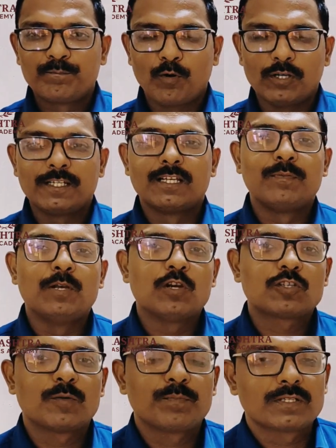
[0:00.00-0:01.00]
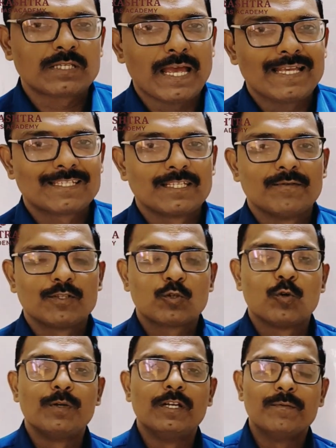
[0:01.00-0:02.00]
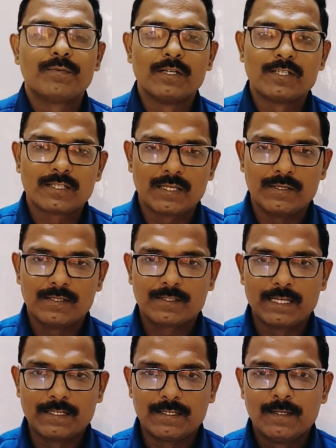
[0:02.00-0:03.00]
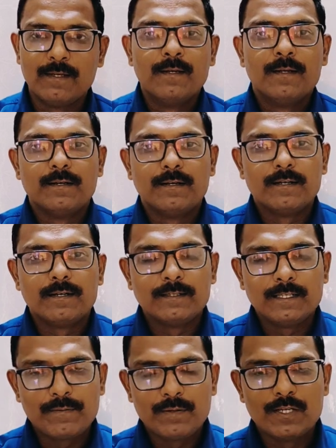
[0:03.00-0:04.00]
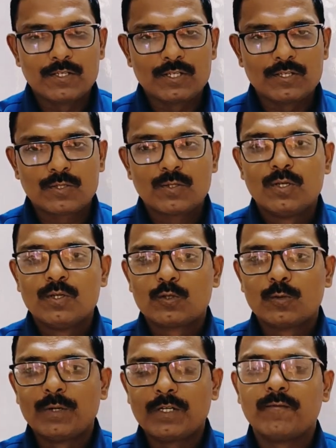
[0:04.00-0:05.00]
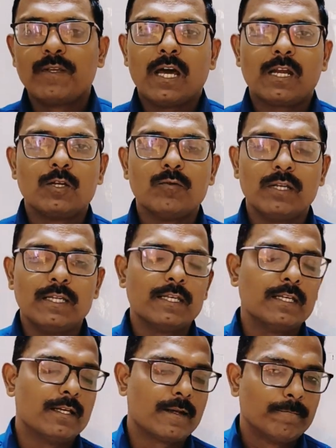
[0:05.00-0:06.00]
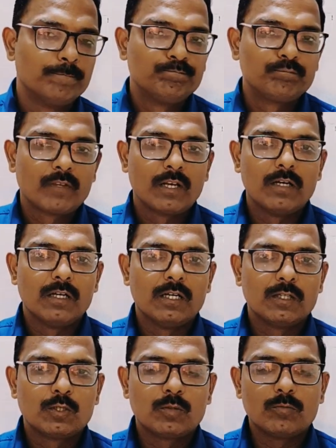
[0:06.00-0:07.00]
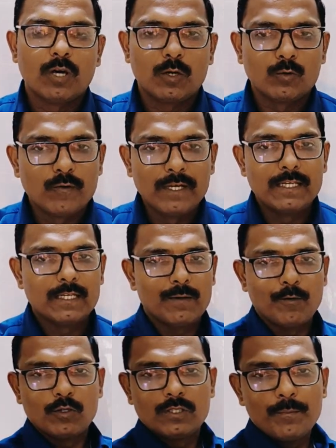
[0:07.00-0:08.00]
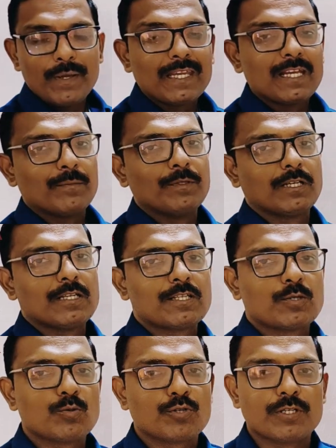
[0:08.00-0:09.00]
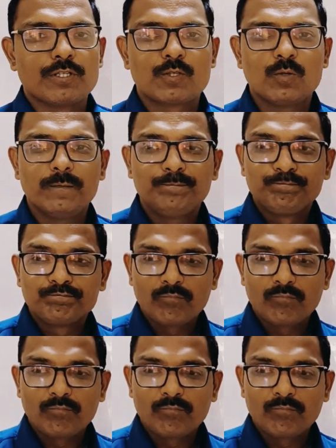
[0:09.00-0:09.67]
political philosophers has given so many different definitions. So but we are dwelling here about the making of the constitution. So